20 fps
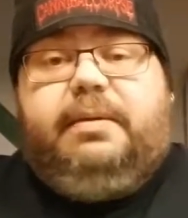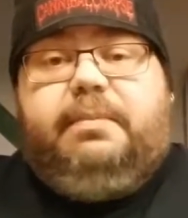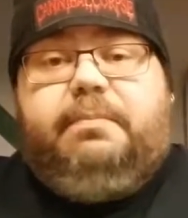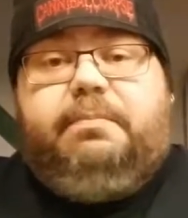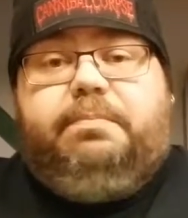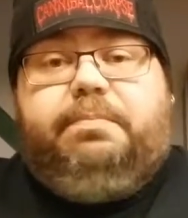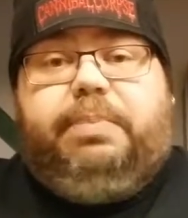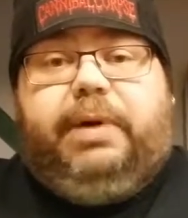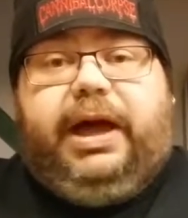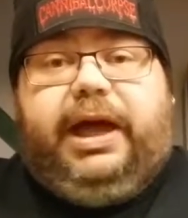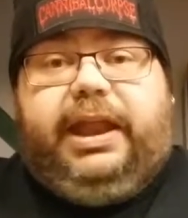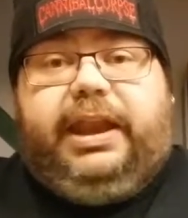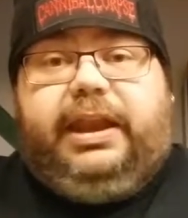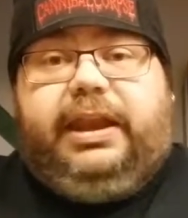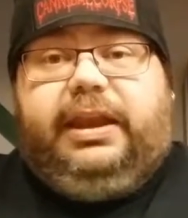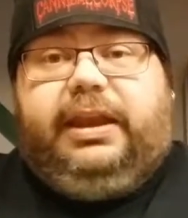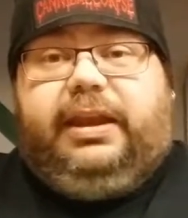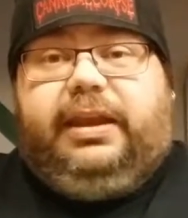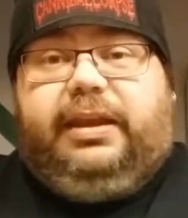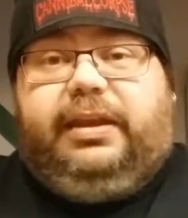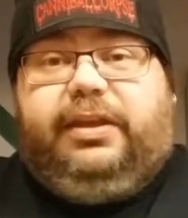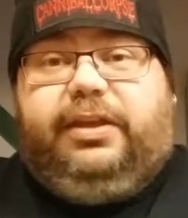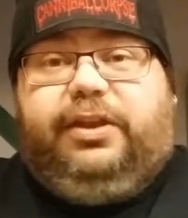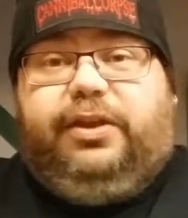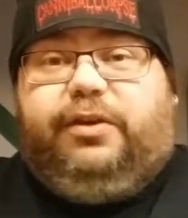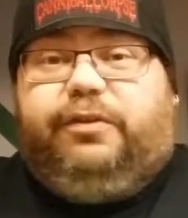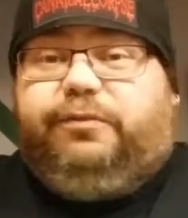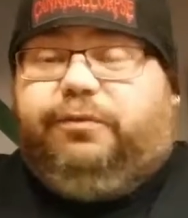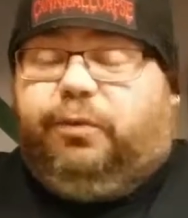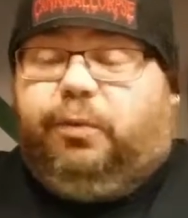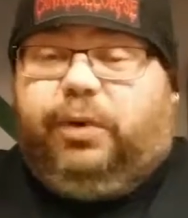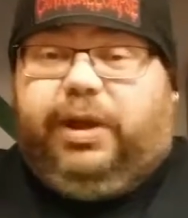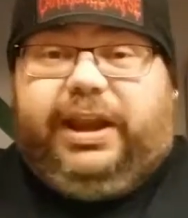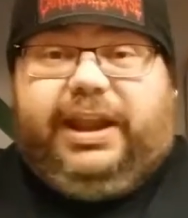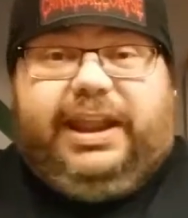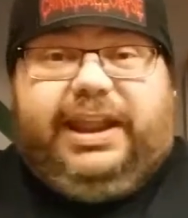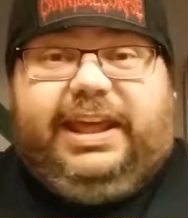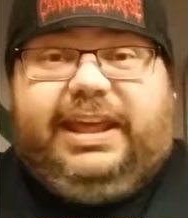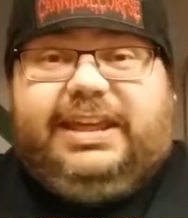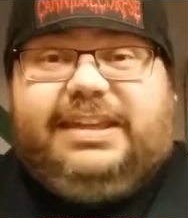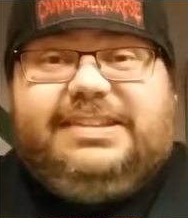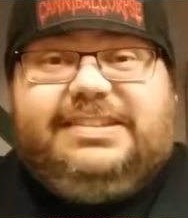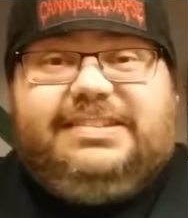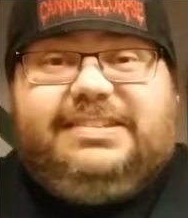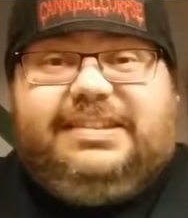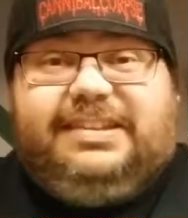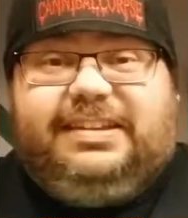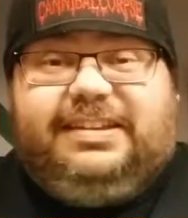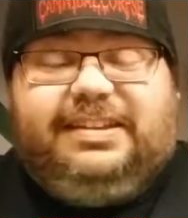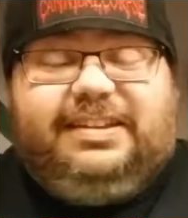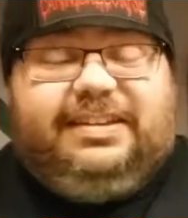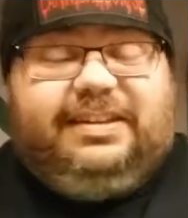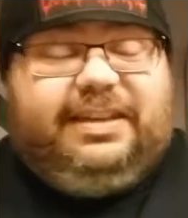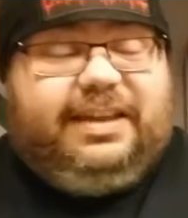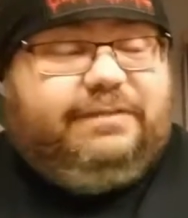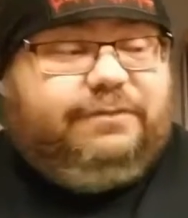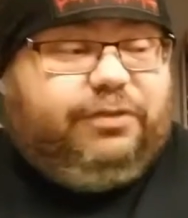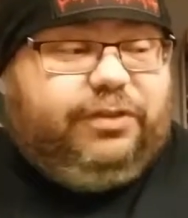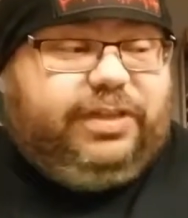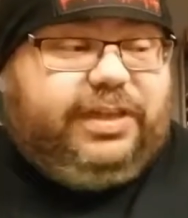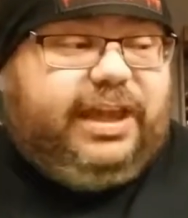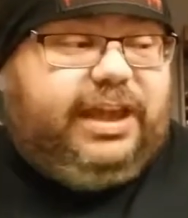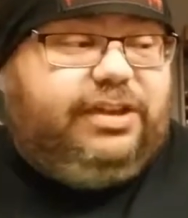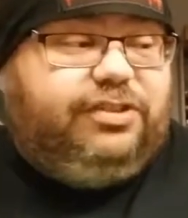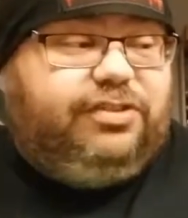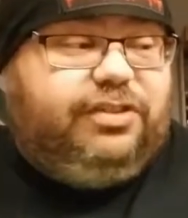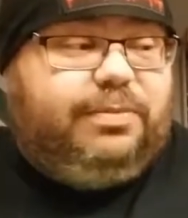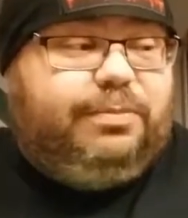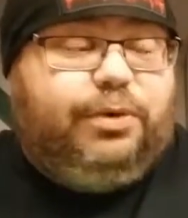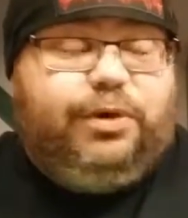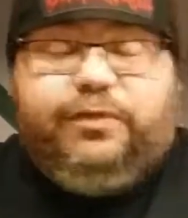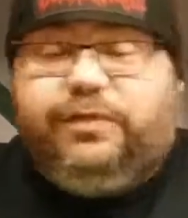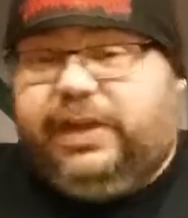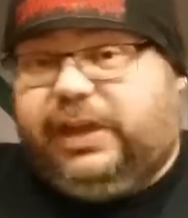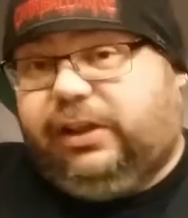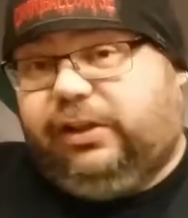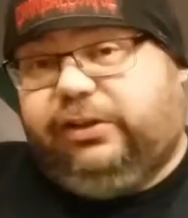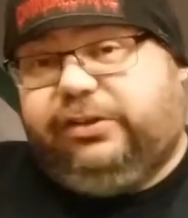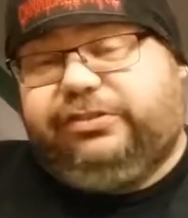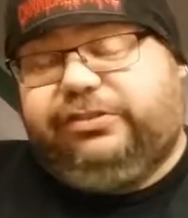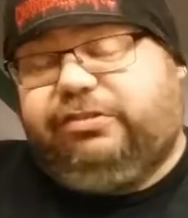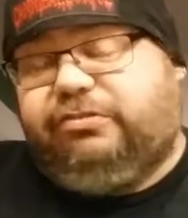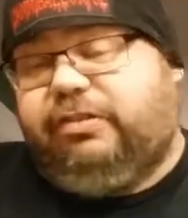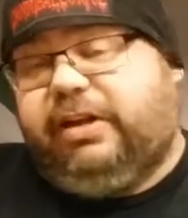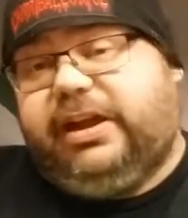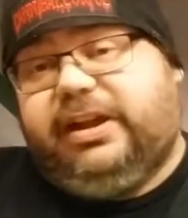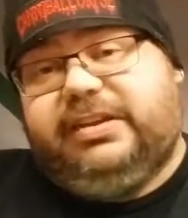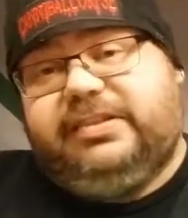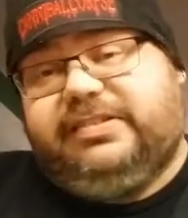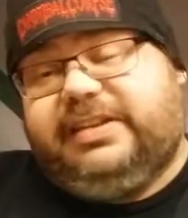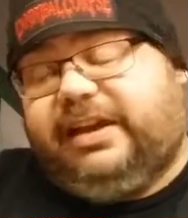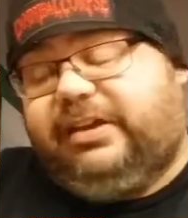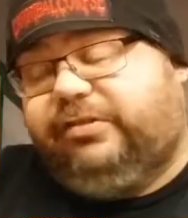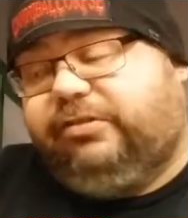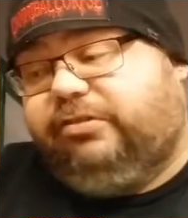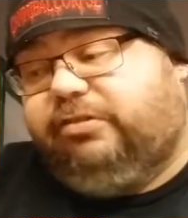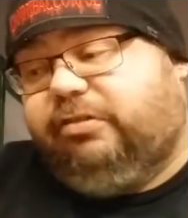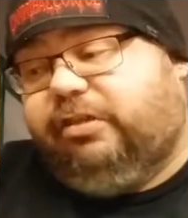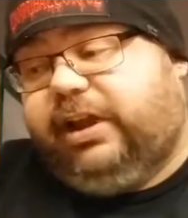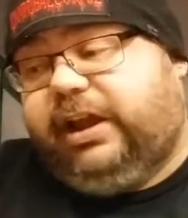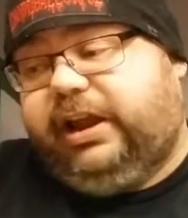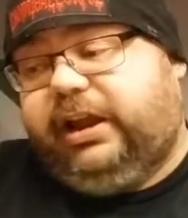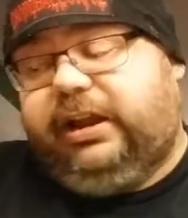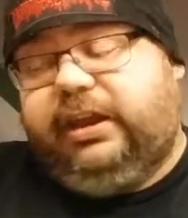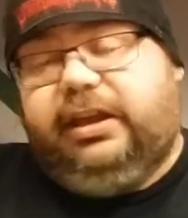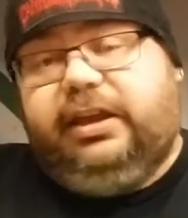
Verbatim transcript: But you know, for what it is, and for the age of the movie, it looks great. It sounds great.